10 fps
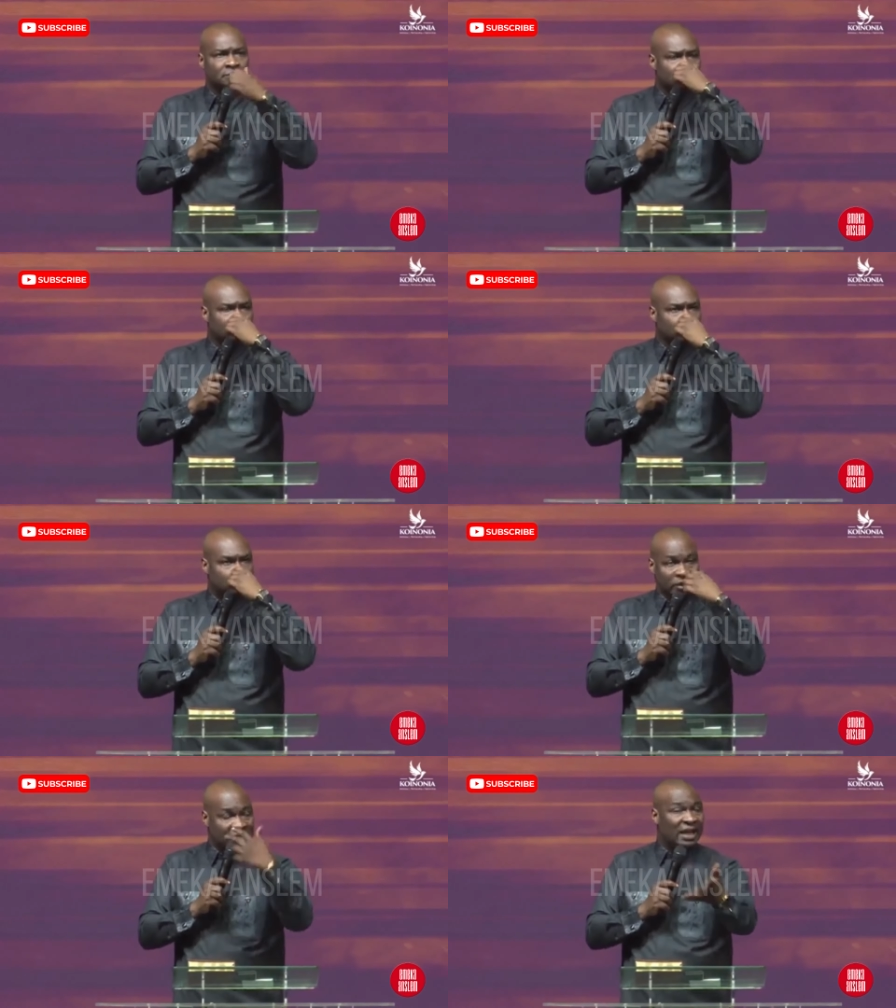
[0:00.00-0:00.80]
to
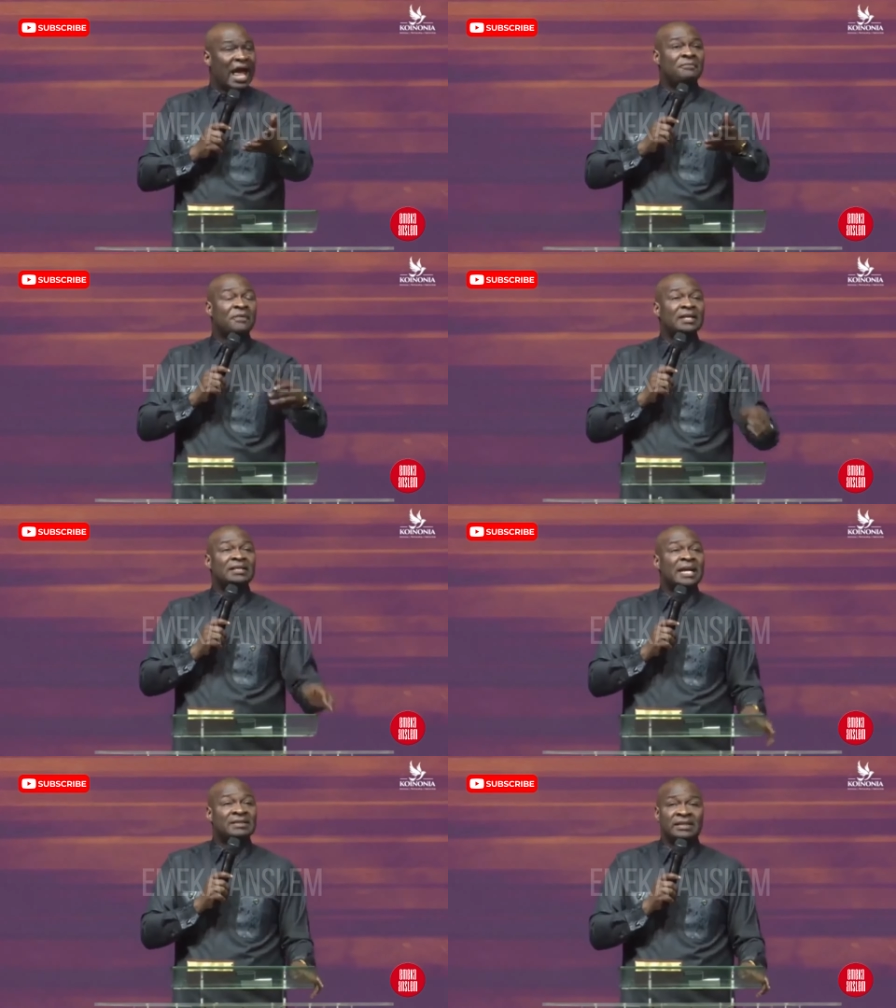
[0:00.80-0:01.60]
his life and
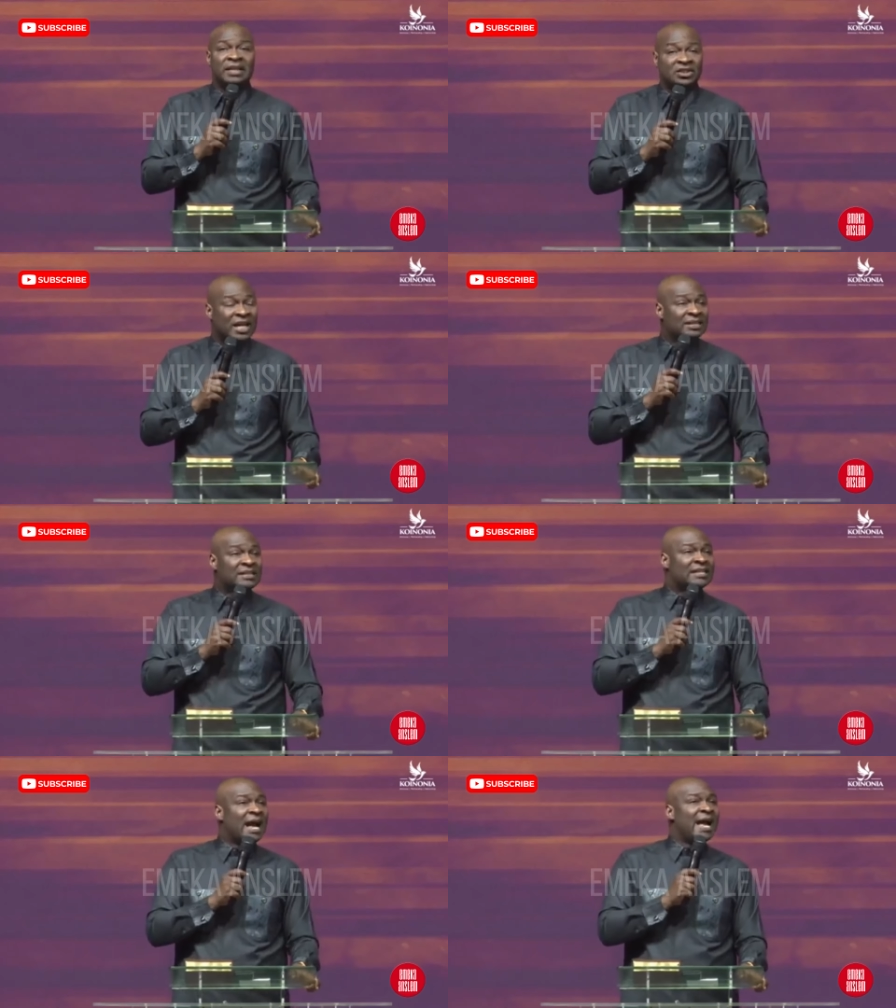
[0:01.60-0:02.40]
destiny,
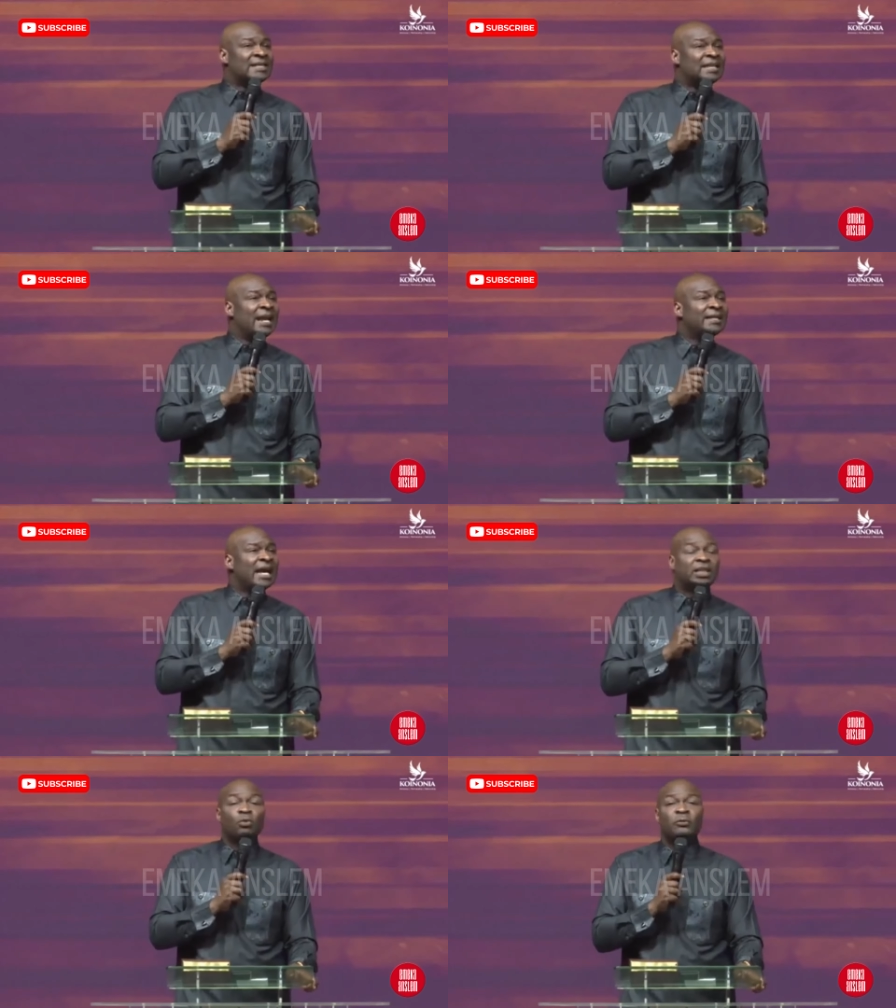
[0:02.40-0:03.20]
chances are excellent
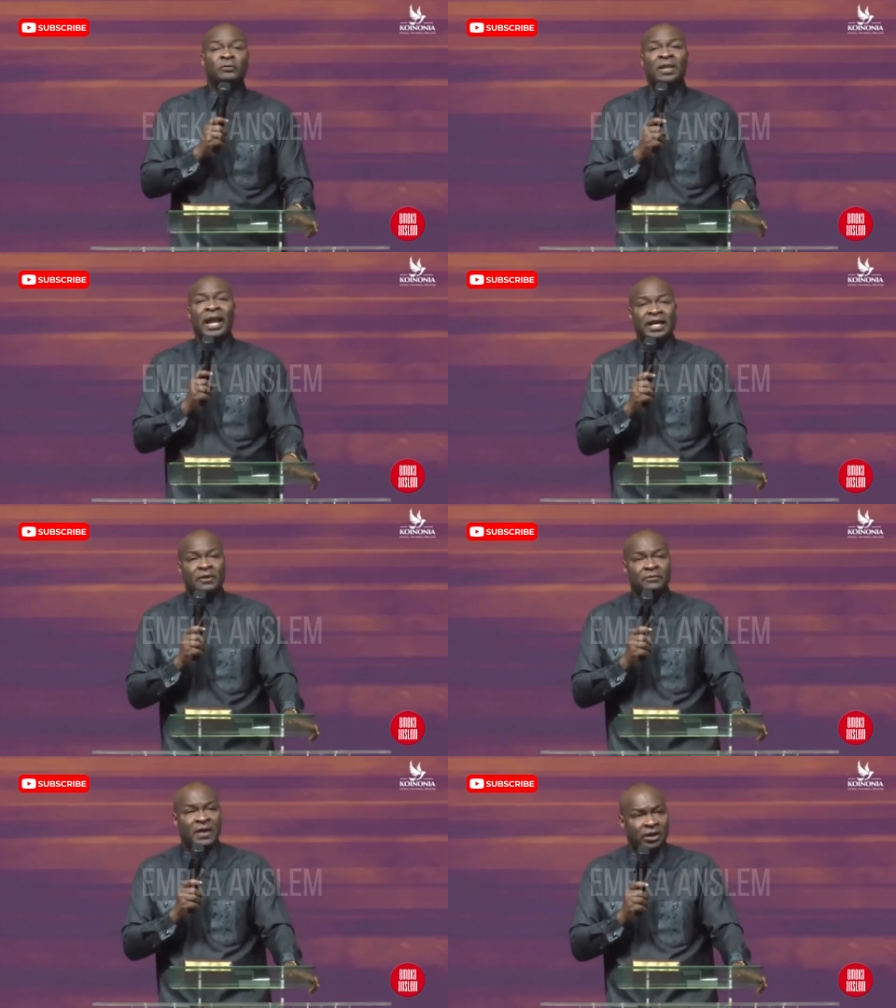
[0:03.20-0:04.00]
that he will feel like a
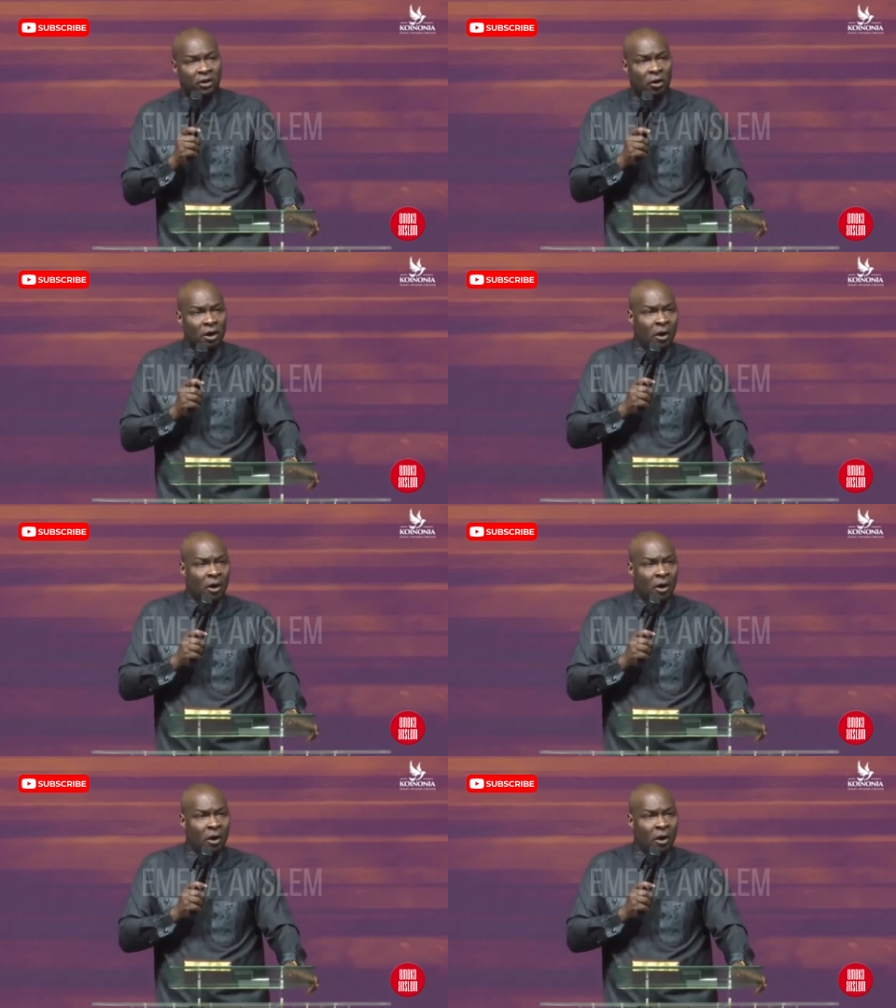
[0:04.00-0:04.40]
failure